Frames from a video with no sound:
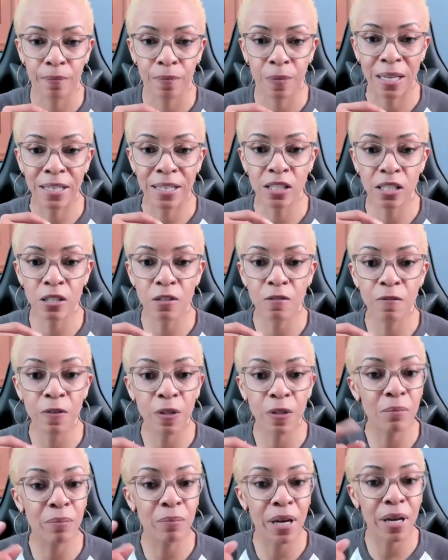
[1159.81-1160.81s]
They still feel
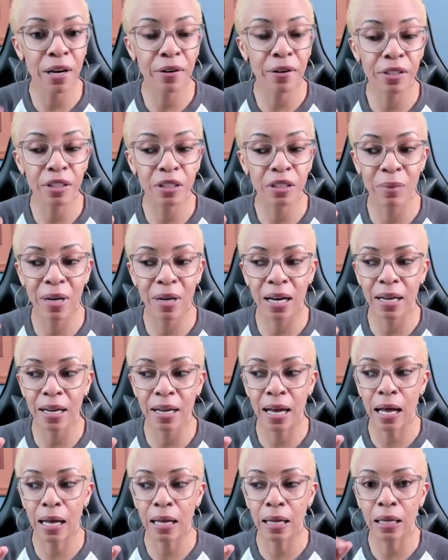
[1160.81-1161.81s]
embarrassed by
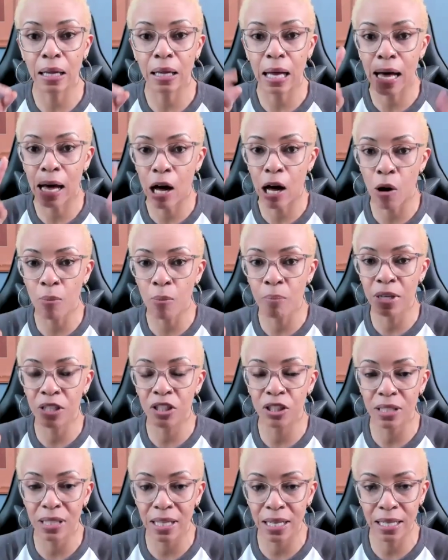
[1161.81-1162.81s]
how
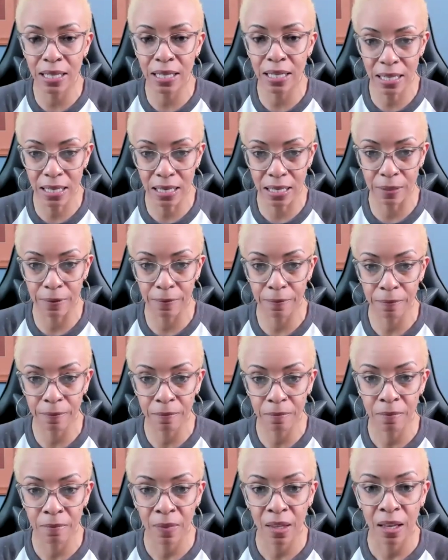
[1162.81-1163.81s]
much they eat.
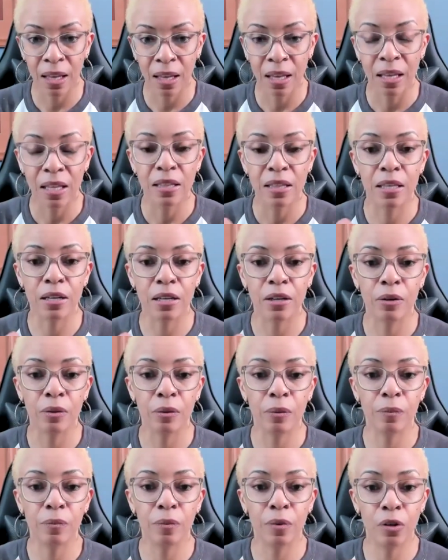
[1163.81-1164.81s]

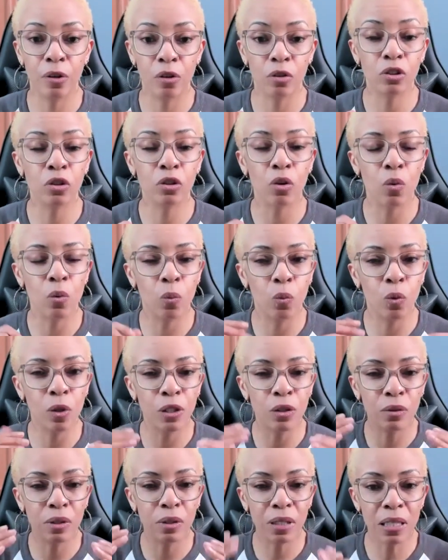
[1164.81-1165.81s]
They're, mm. you know, so when
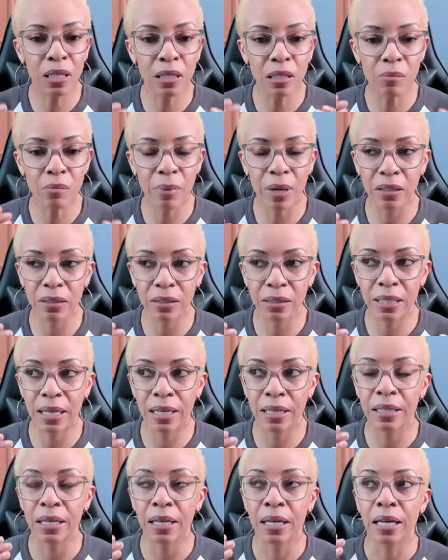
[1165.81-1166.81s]
you think about
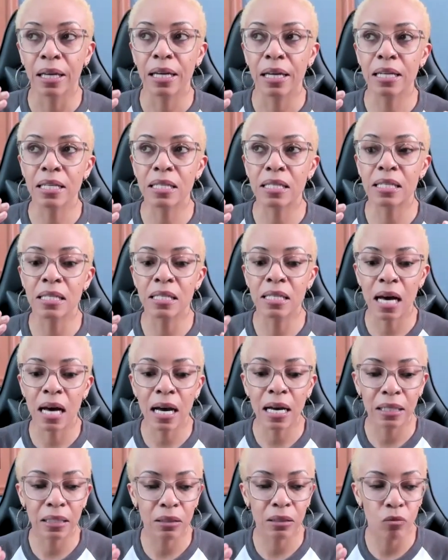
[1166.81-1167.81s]
that, it's
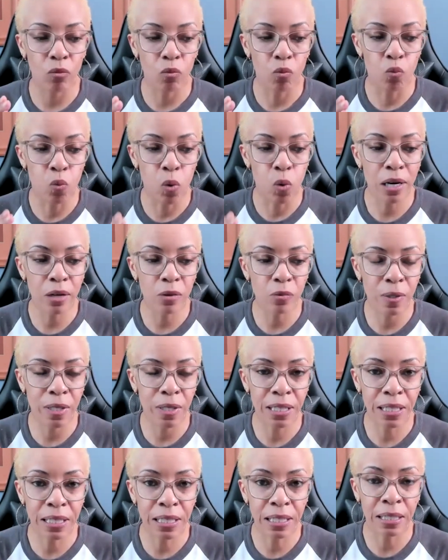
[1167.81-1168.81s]
not what we're
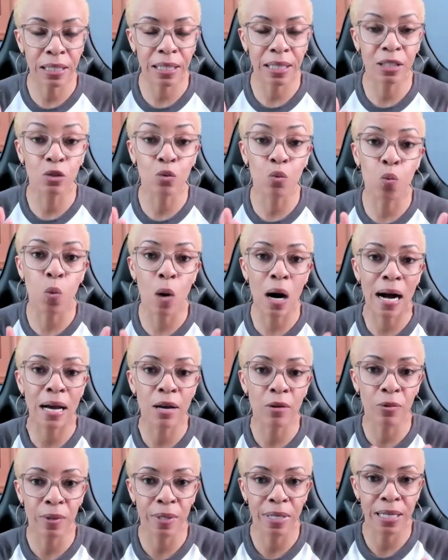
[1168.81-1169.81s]
eating, it's why
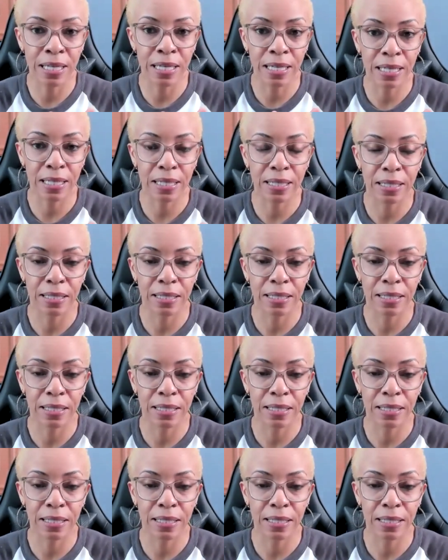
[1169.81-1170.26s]
we're eating.